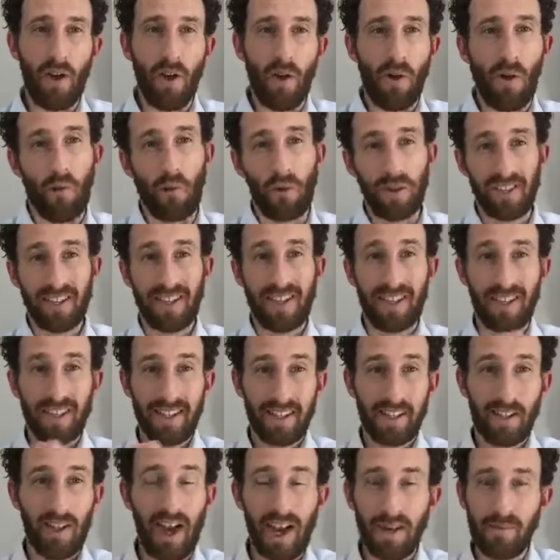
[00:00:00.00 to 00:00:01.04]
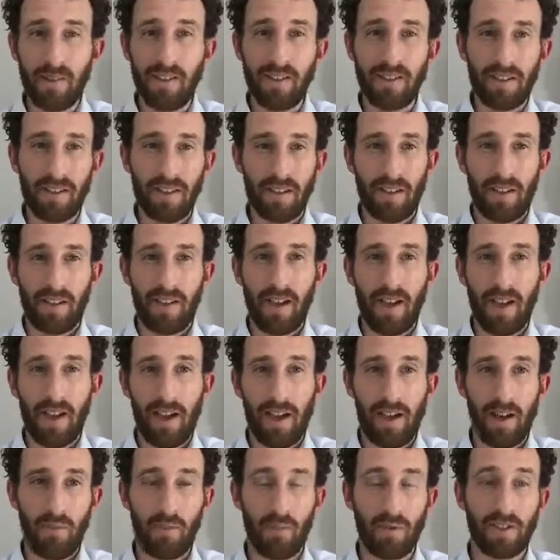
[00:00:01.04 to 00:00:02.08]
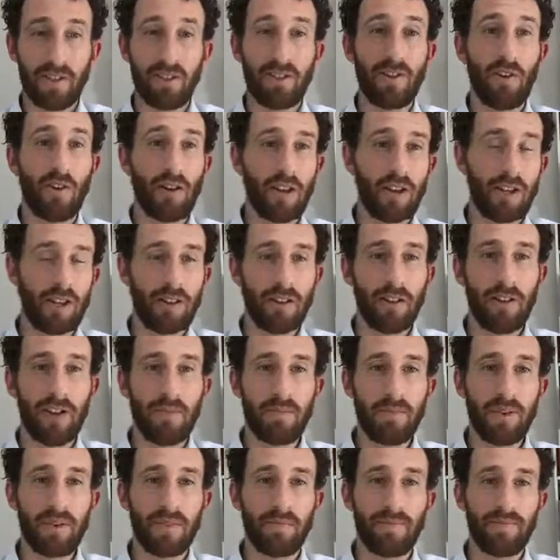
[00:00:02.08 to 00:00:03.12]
what's in alignment and what's not in alignment.